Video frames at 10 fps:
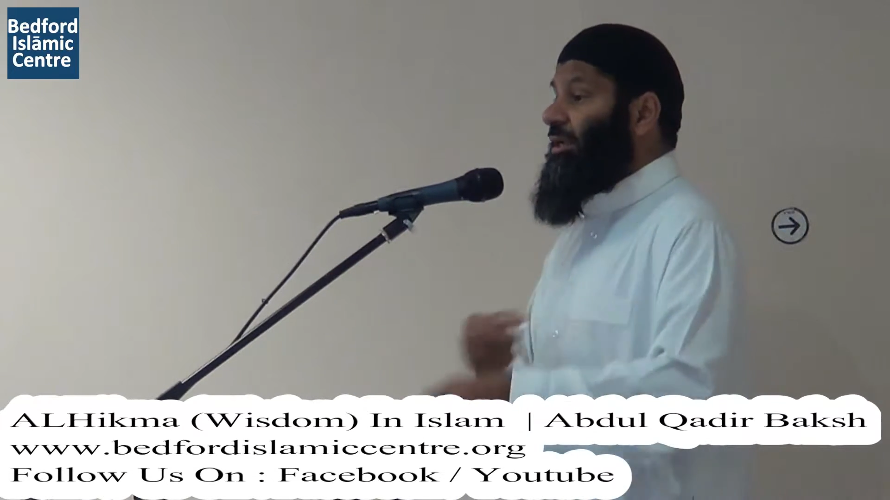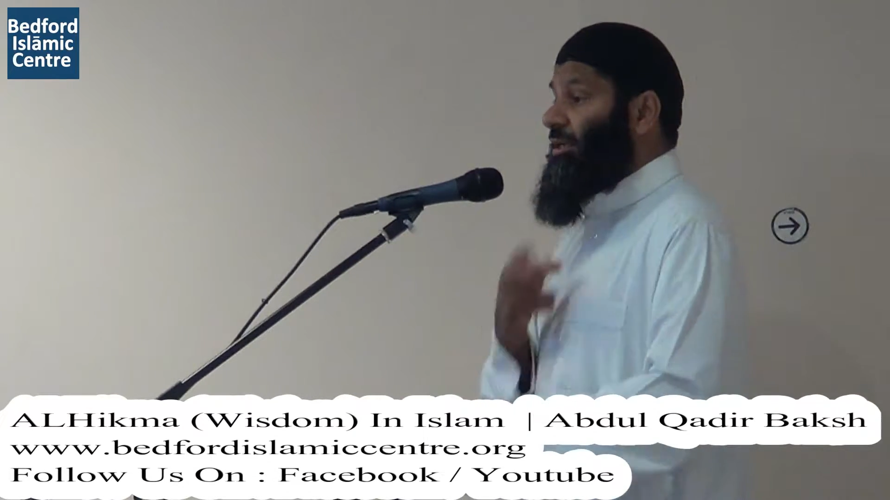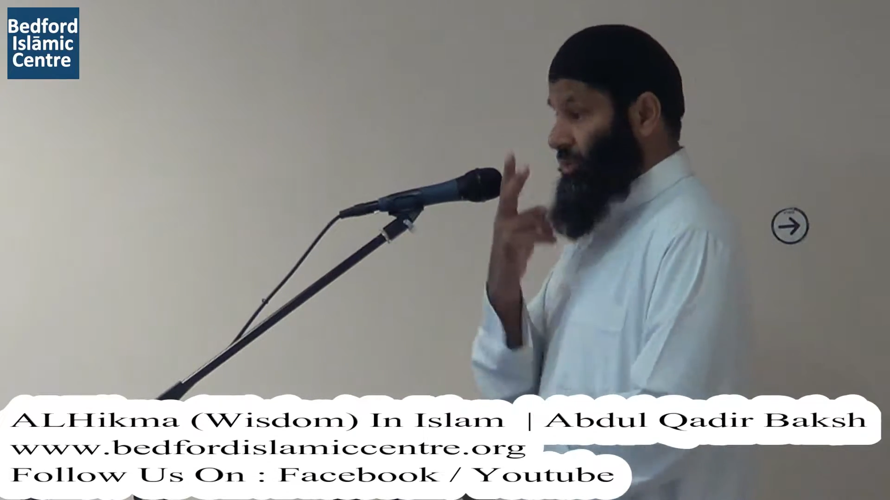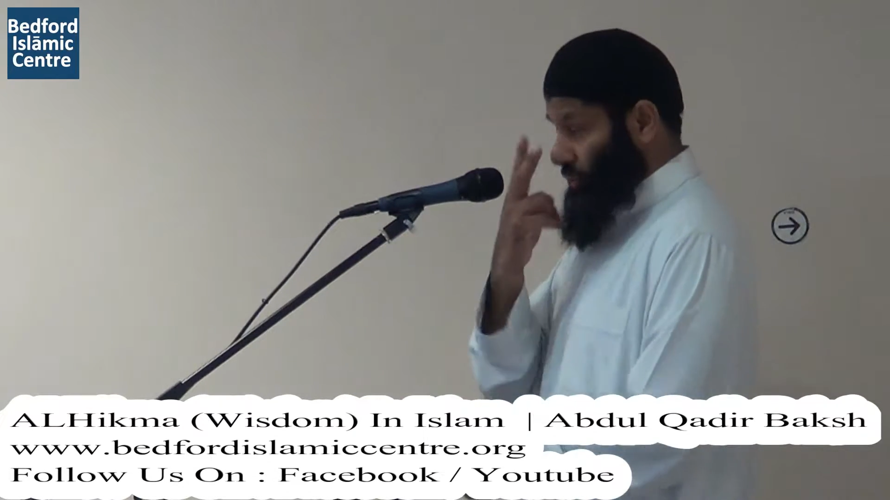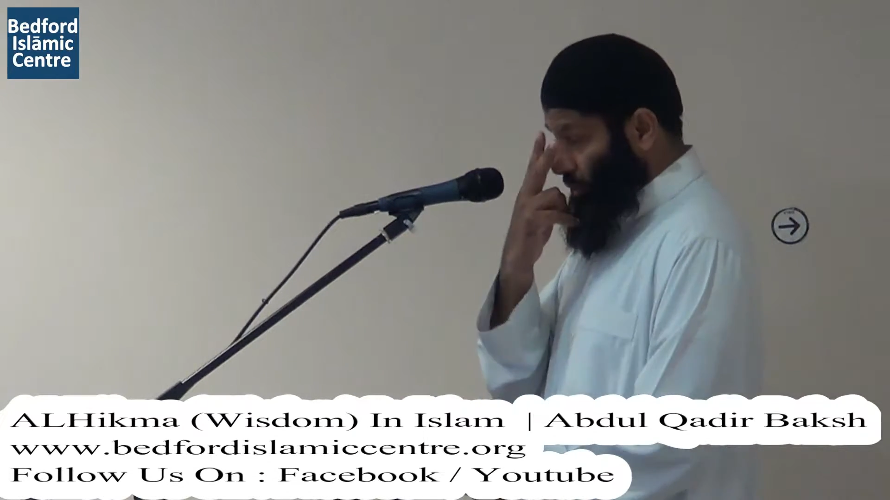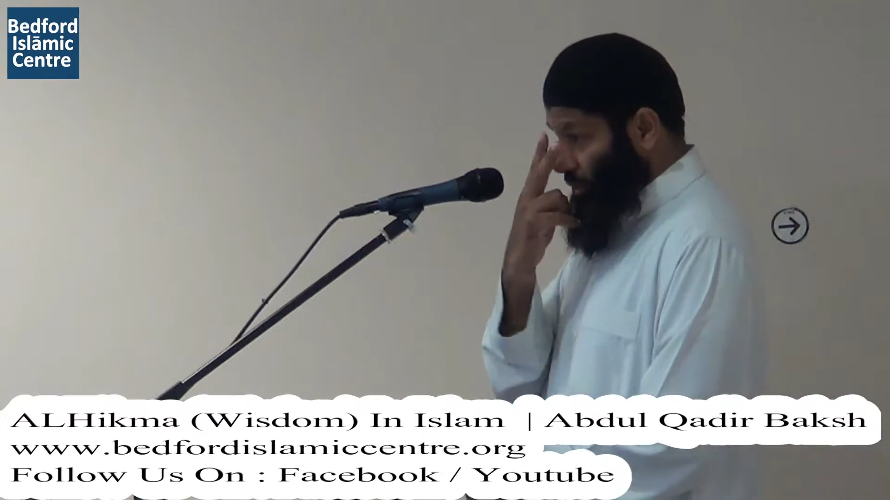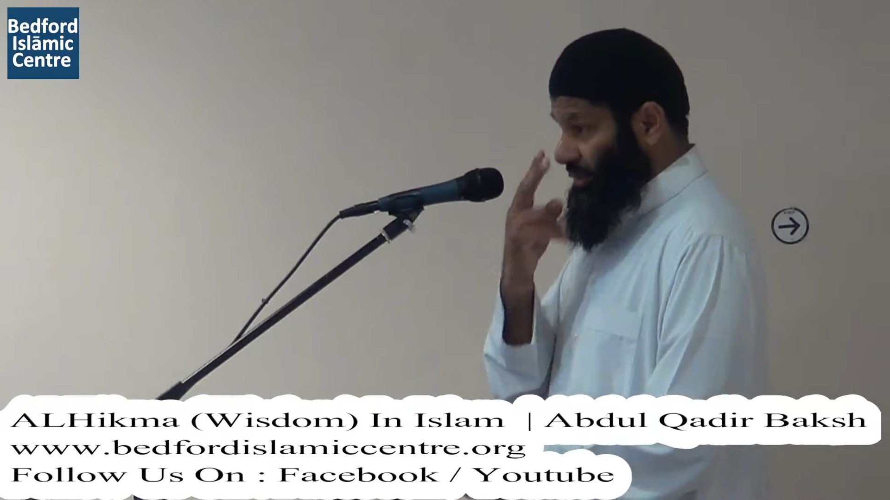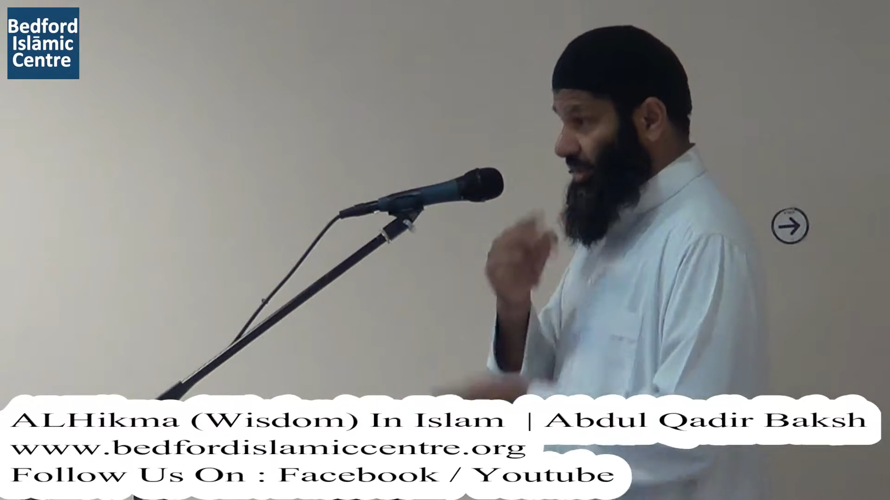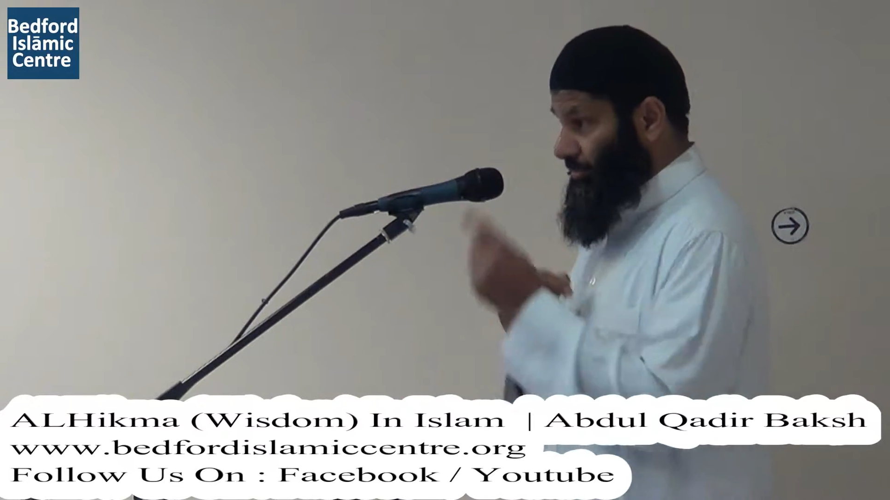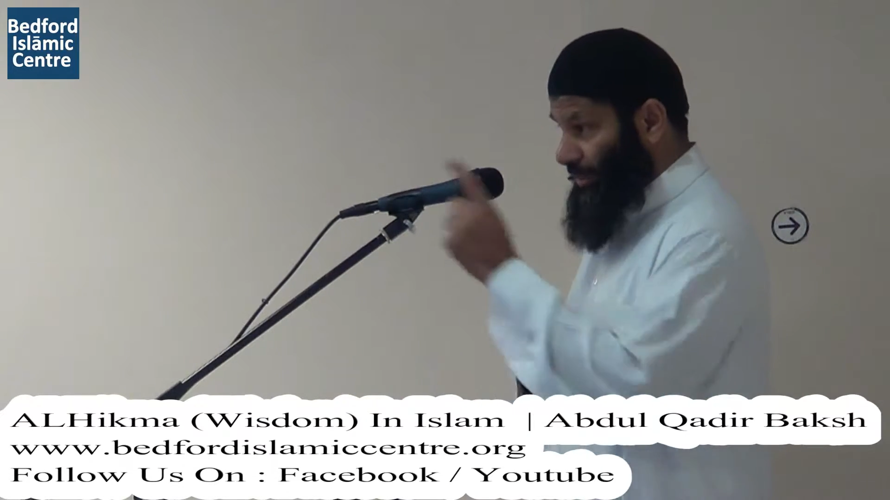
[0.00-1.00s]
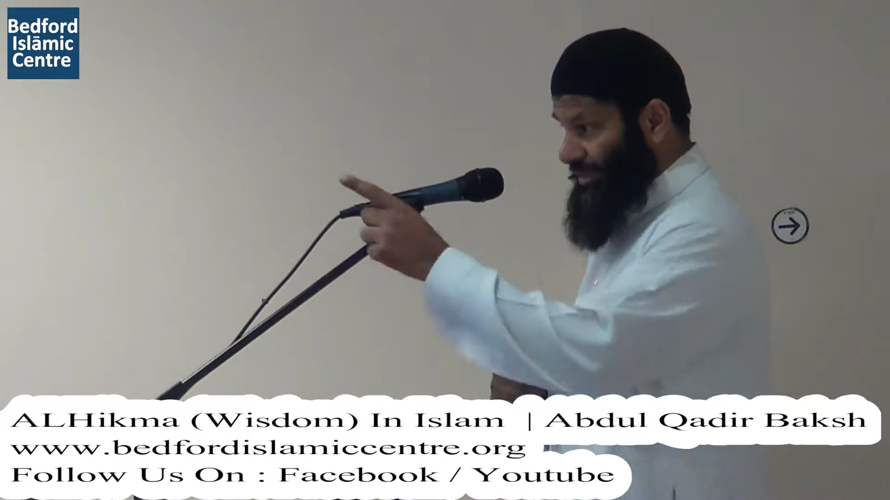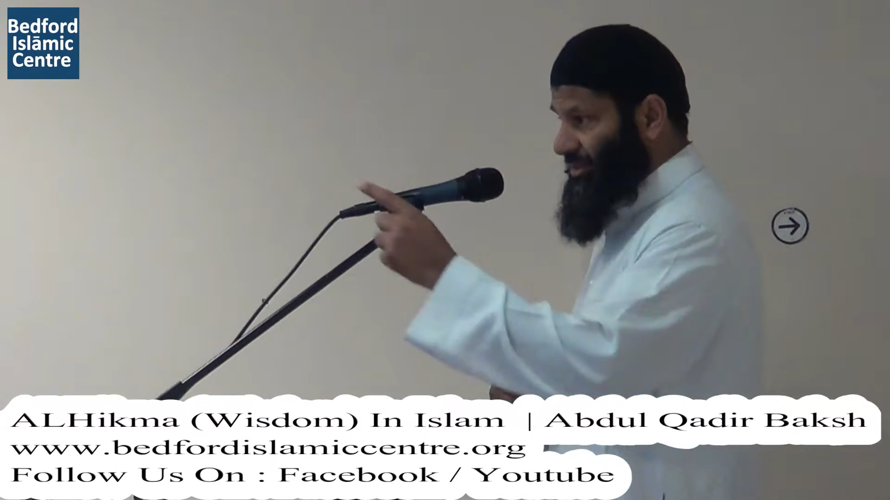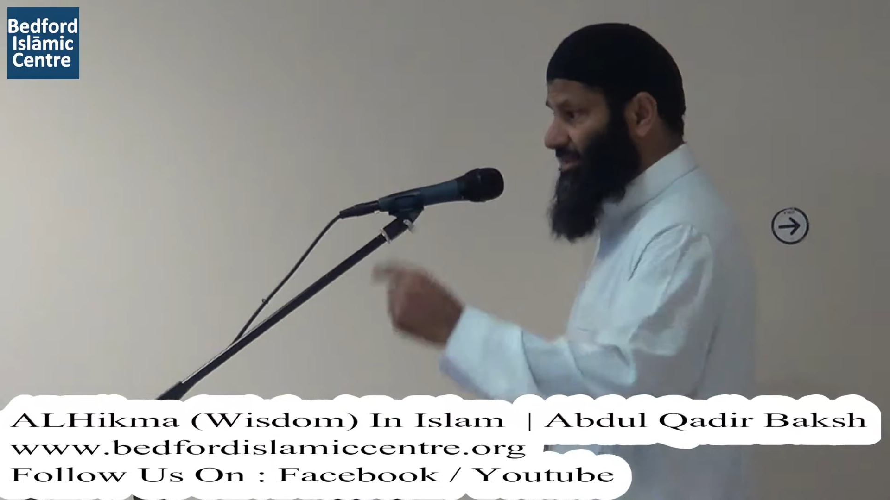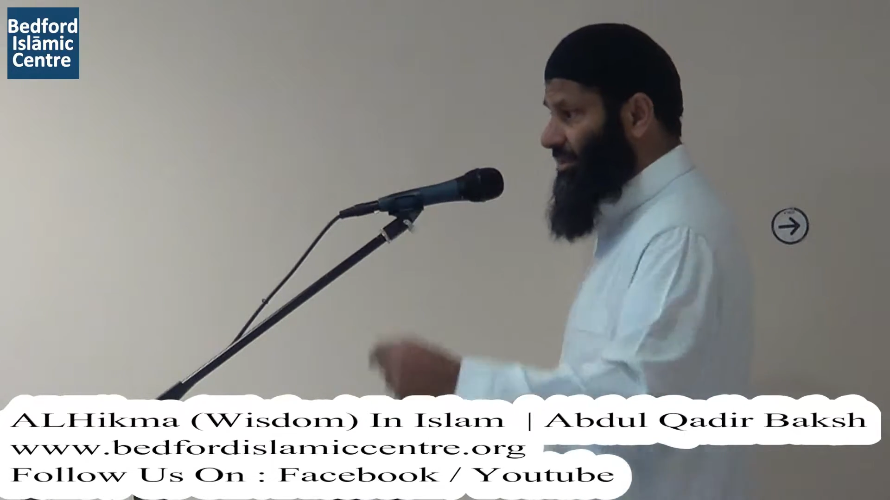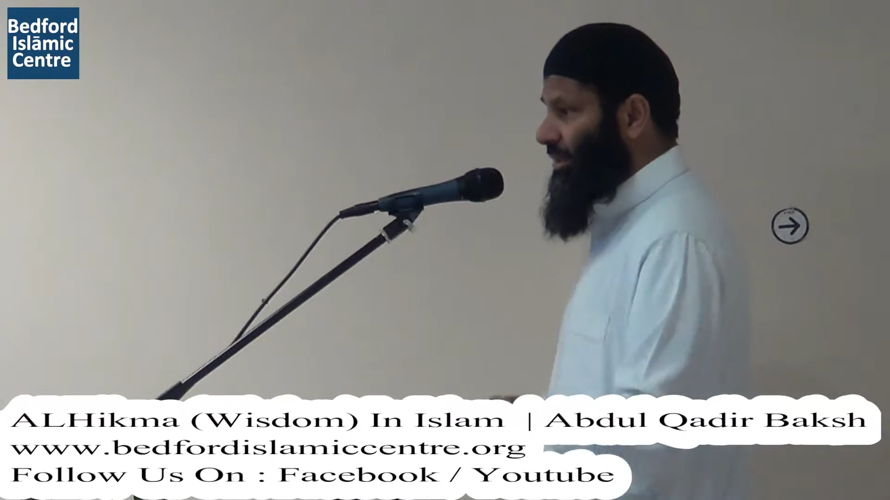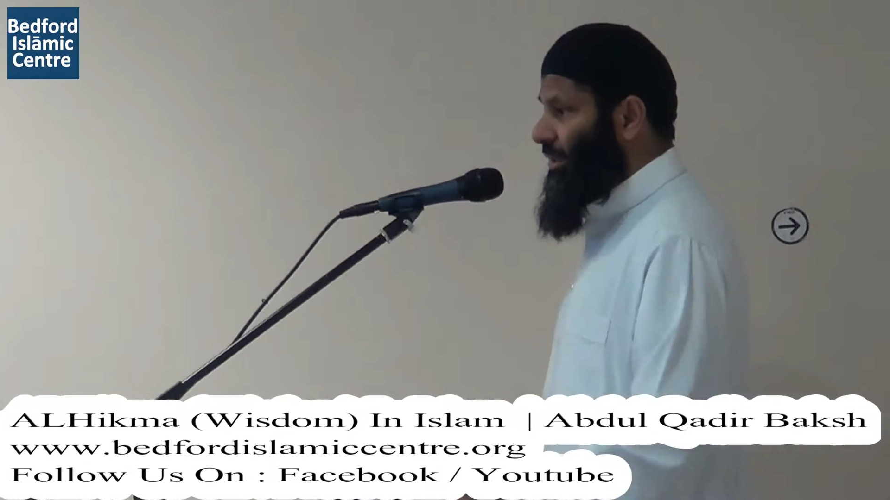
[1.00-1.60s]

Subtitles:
I saw the companions